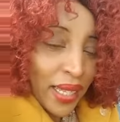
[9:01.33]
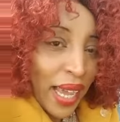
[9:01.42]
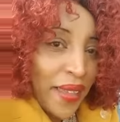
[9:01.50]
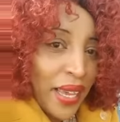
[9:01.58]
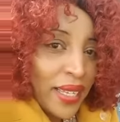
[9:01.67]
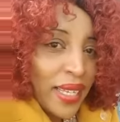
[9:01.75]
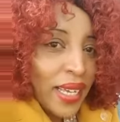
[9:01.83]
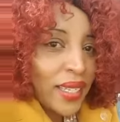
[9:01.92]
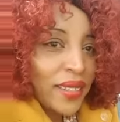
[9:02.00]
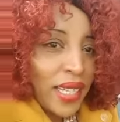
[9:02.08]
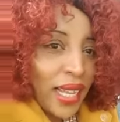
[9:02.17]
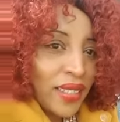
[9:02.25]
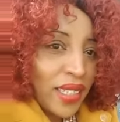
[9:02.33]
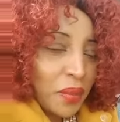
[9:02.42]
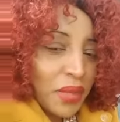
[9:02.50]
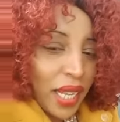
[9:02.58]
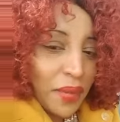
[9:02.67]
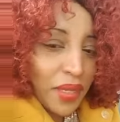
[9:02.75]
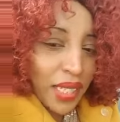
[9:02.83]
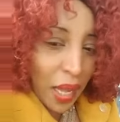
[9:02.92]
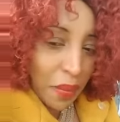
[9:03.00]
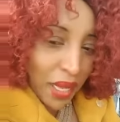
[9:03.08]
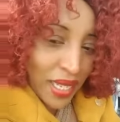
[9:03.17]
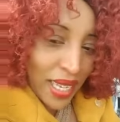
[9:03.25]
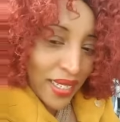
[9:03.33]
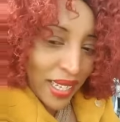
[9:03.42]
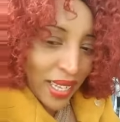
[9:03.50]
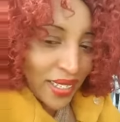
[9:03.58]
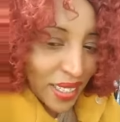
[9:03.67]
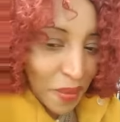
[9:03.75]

Kenya, yes. I sometimes come. Yes, I